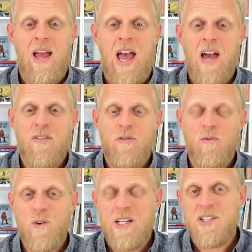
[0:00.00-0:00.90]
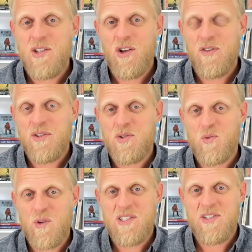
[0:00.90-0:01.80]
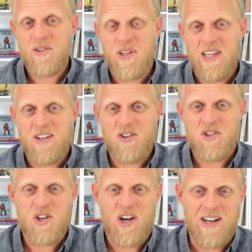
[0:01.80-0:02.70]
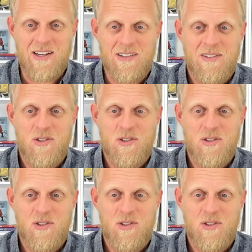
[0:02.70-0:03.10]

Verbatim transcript: have resurfaced recently in China,